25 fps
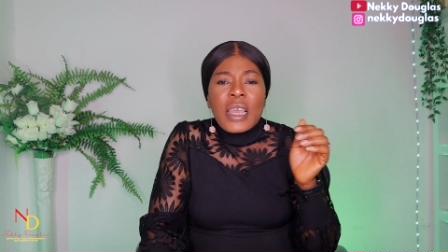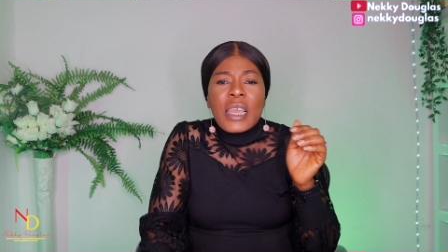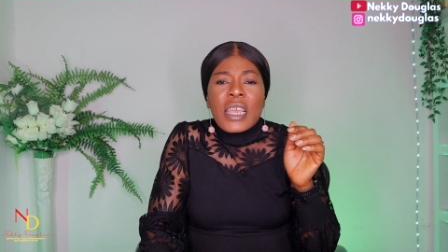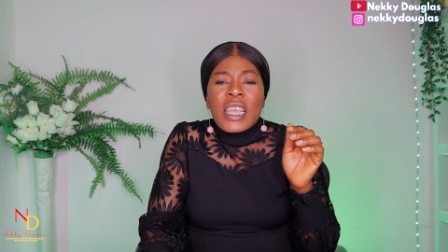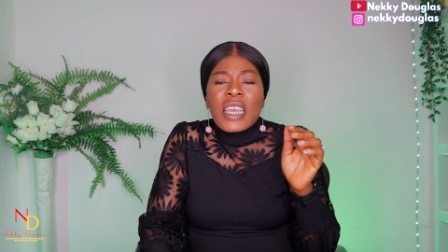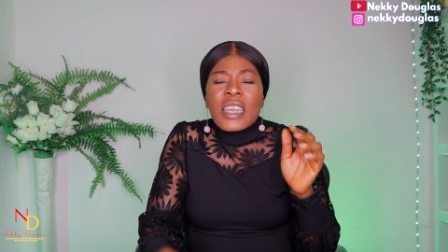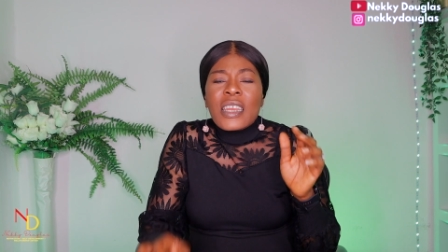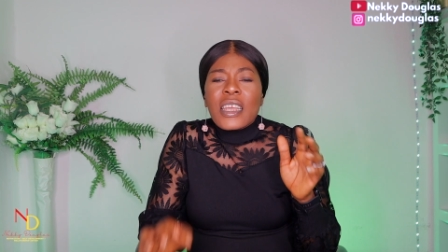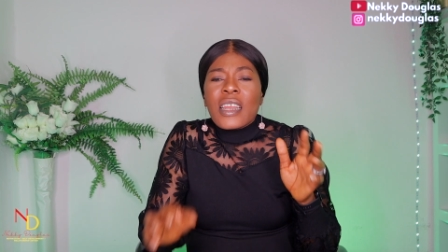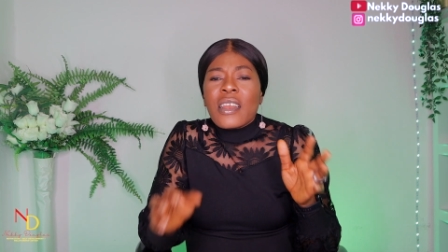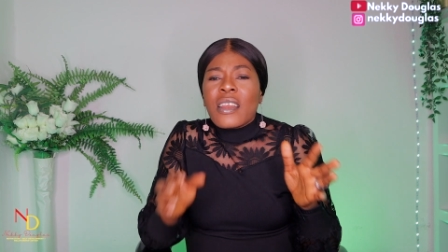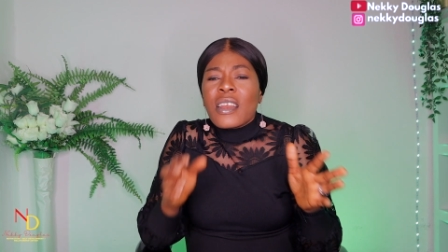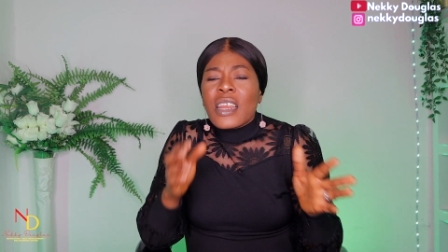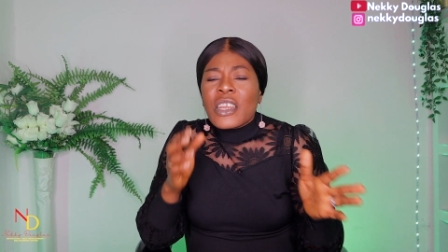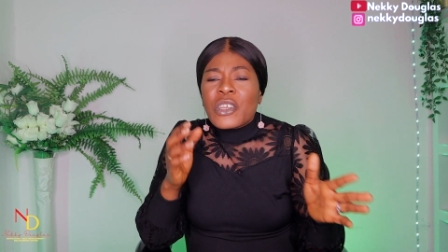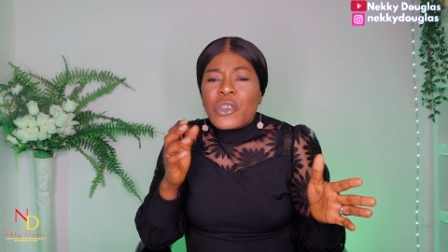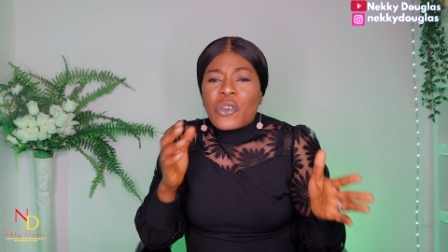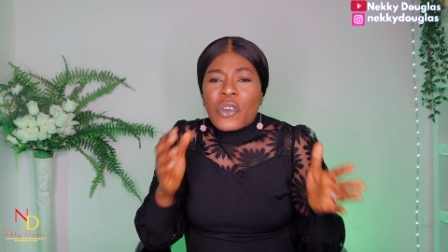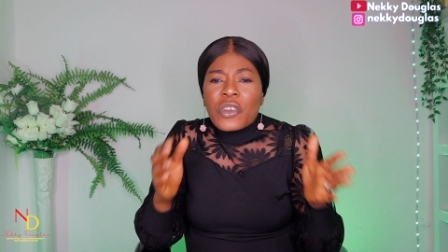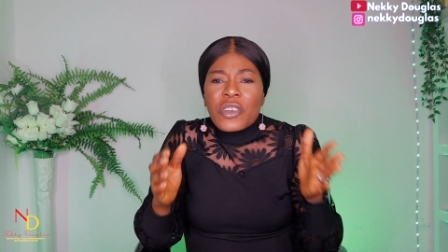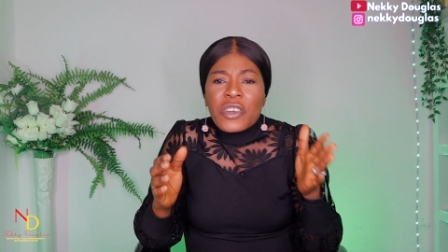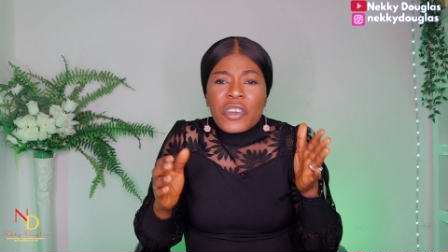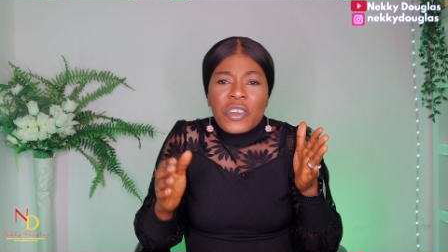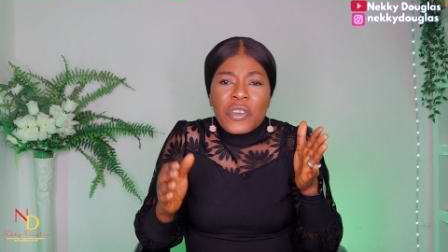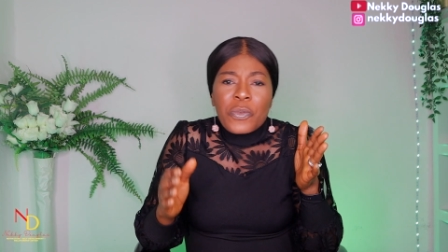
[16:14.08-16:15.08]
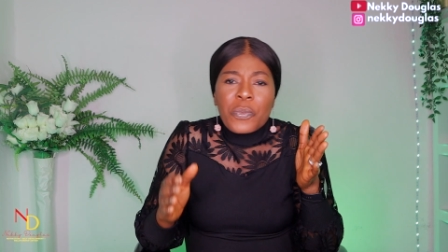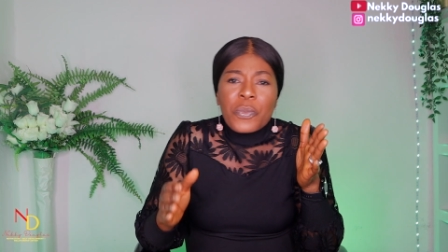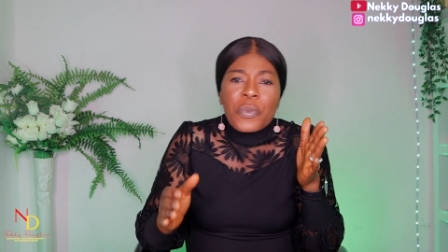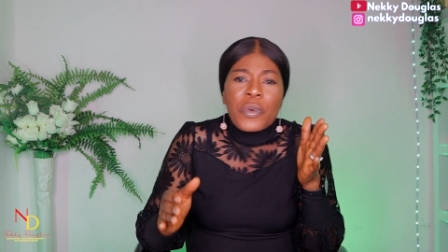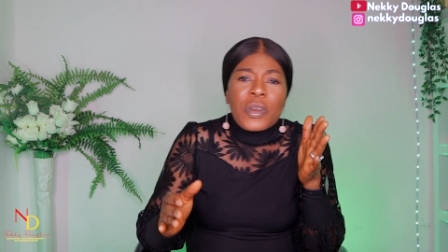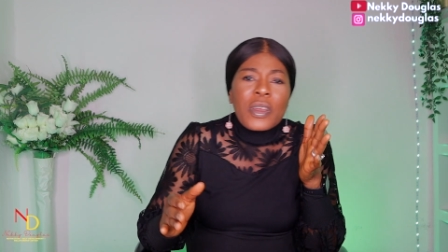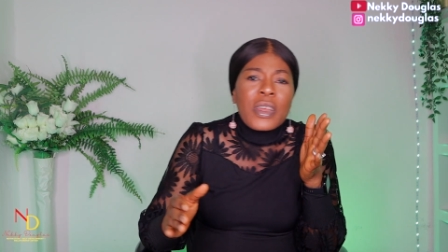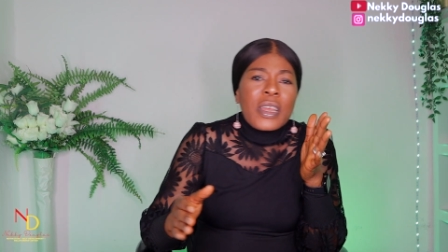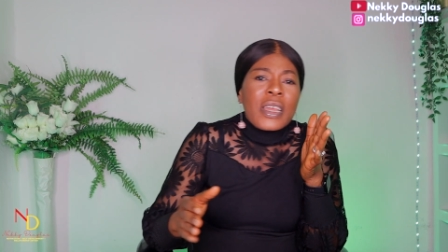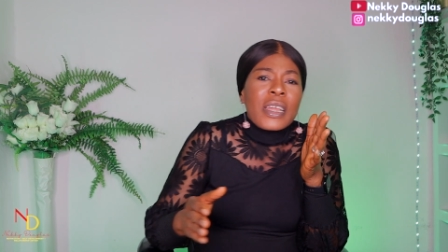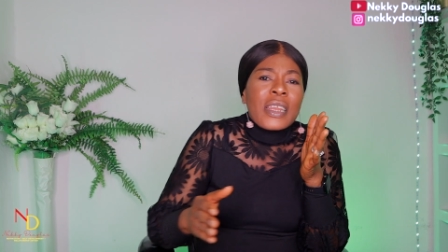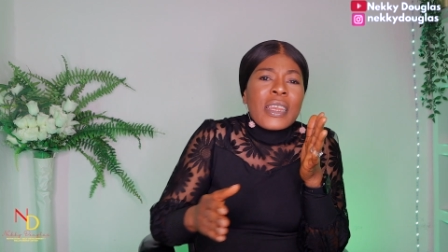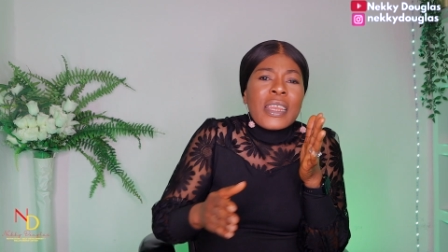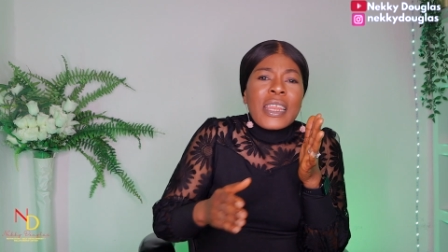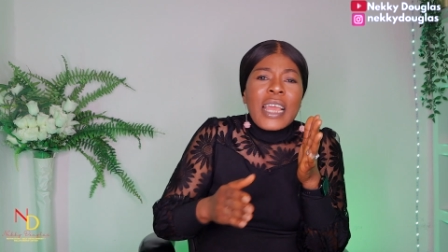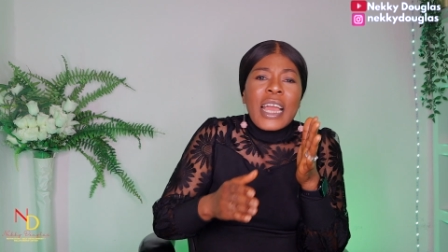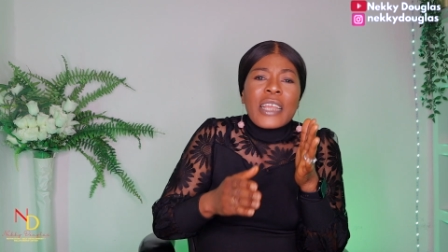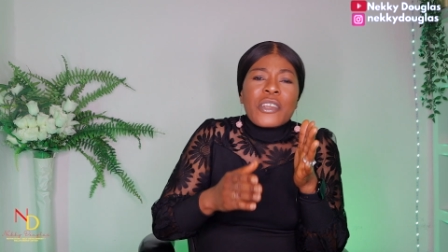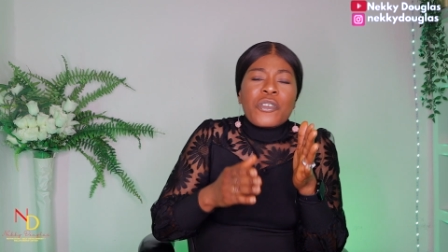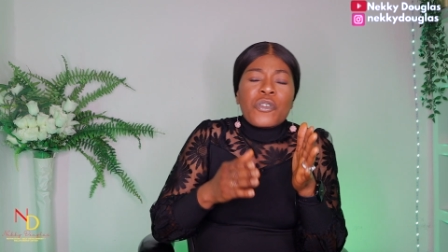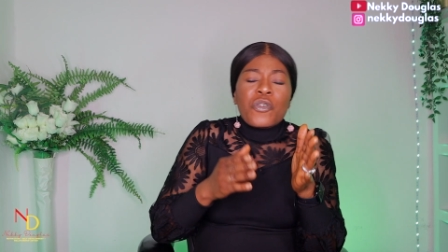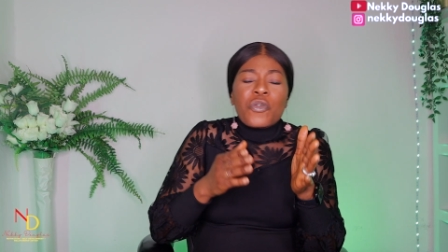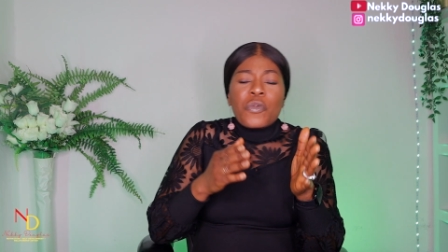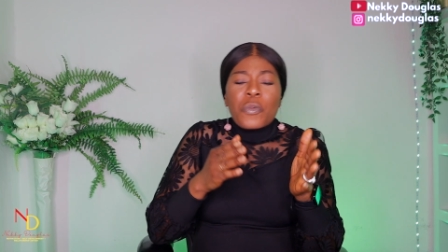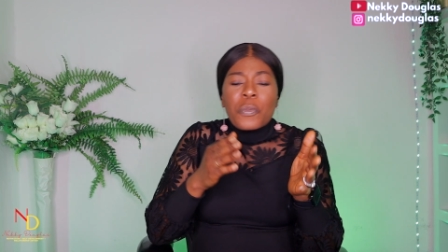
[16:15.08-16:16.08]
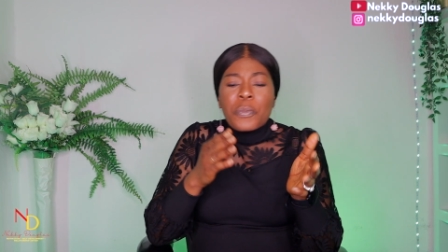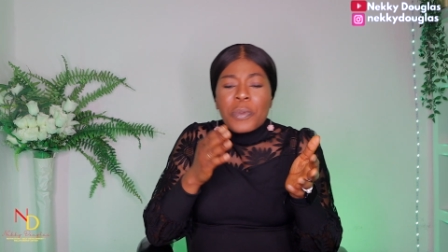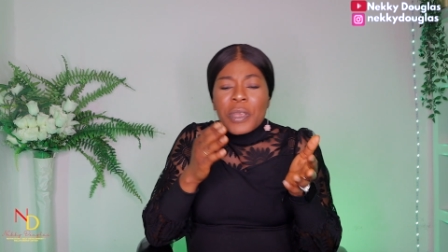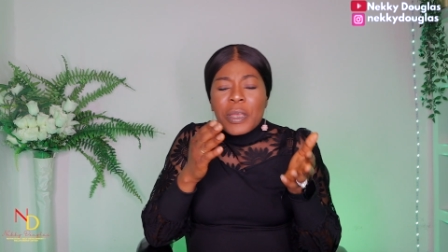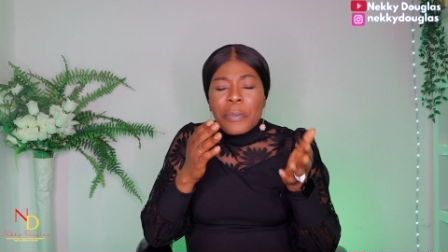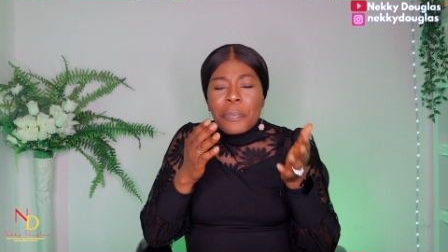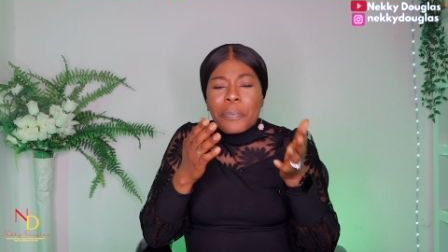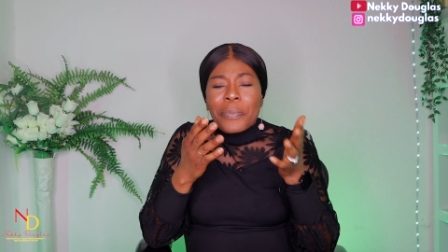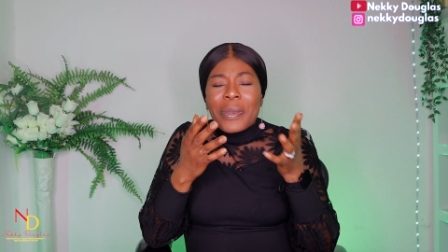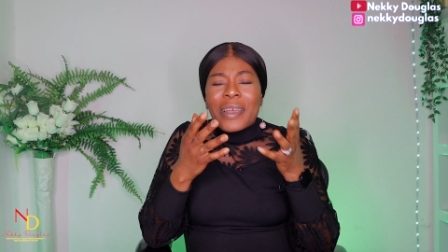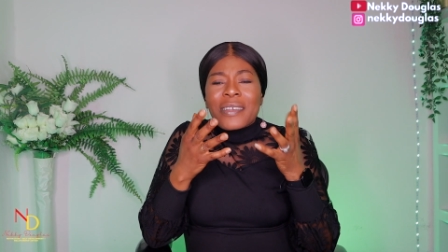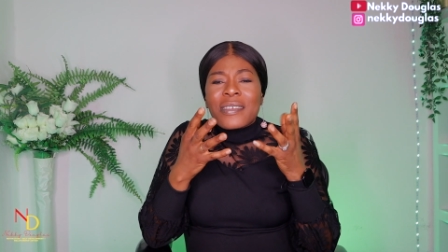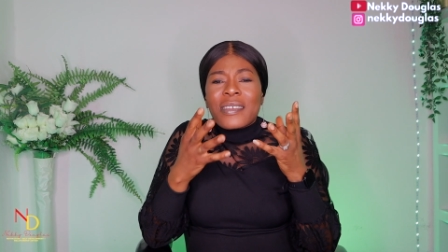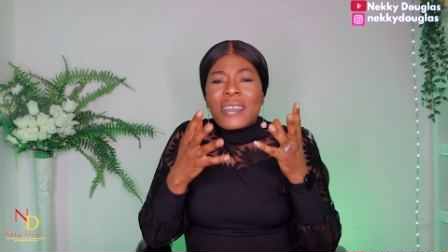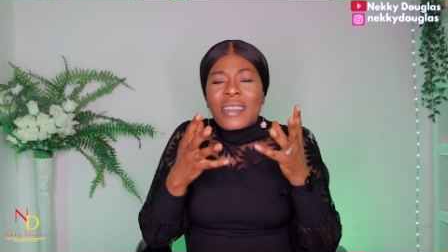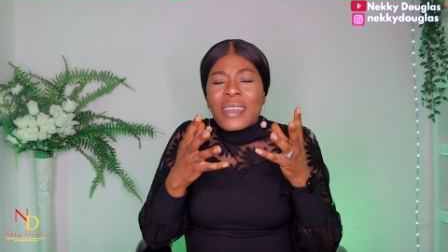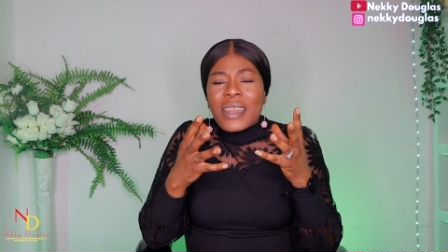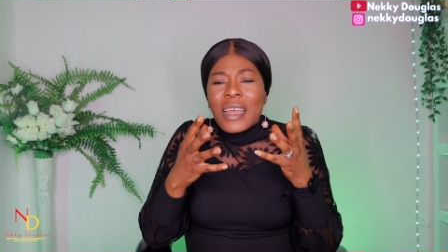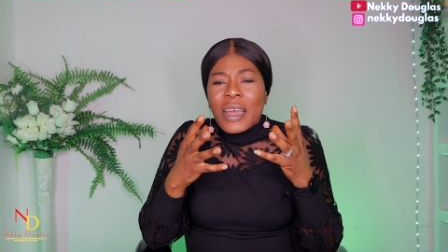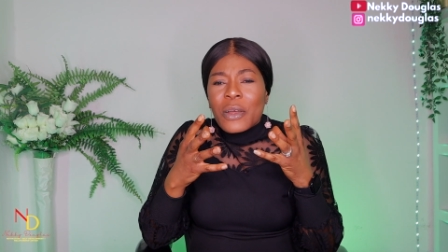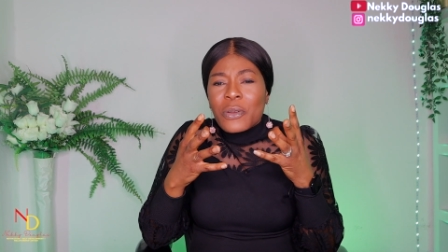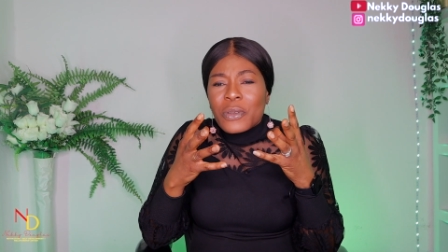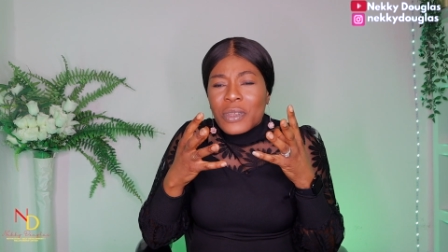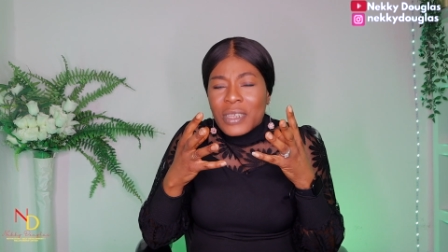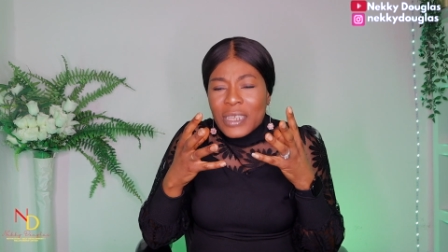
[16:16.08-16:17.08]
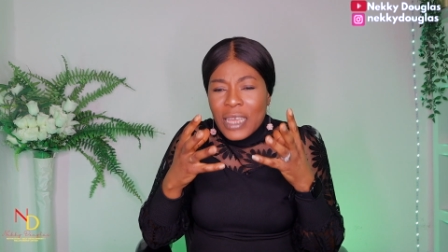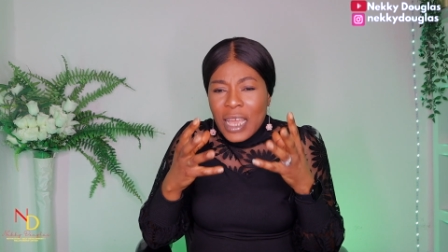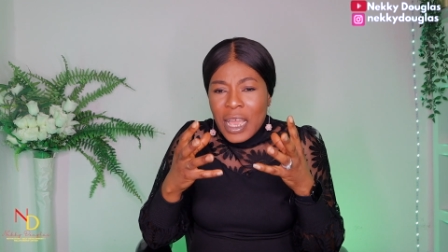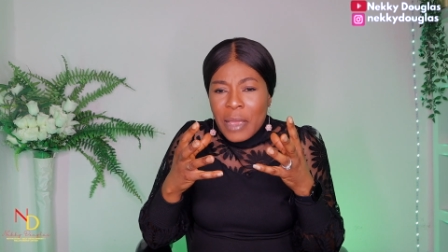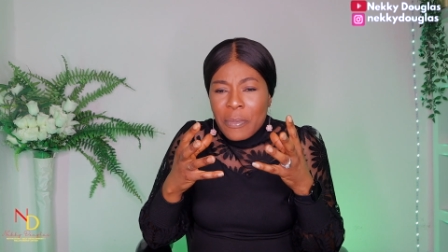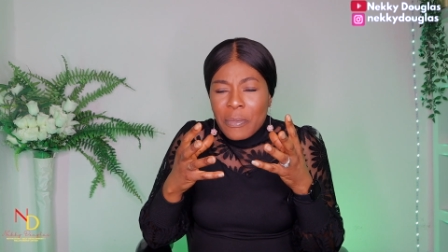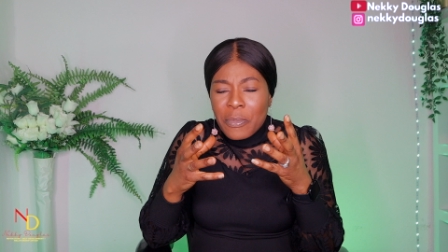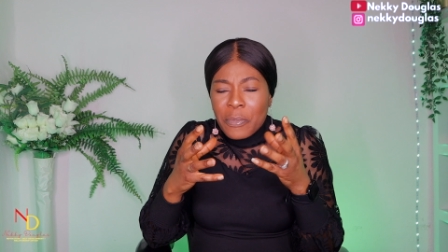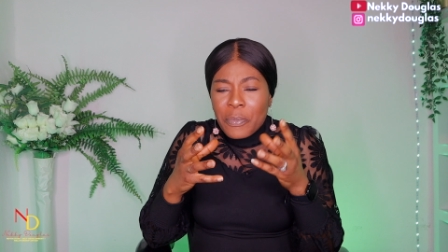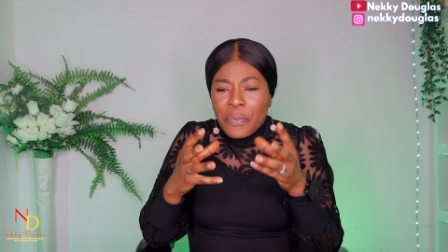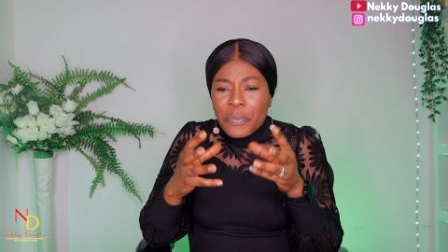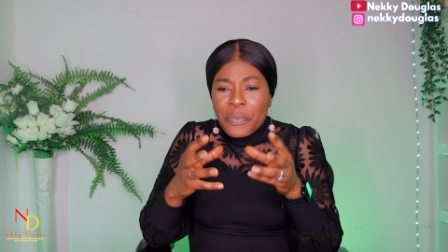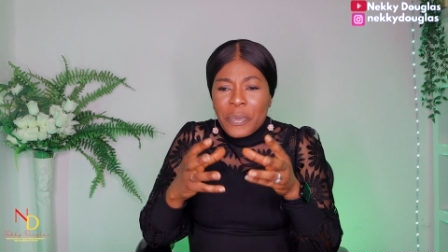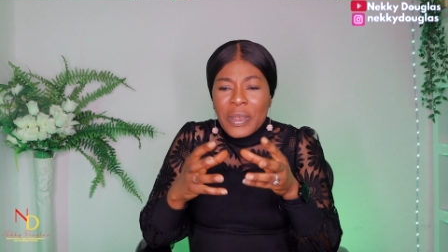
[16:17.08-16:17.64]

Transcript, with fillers: In a relationship, there should be personal time,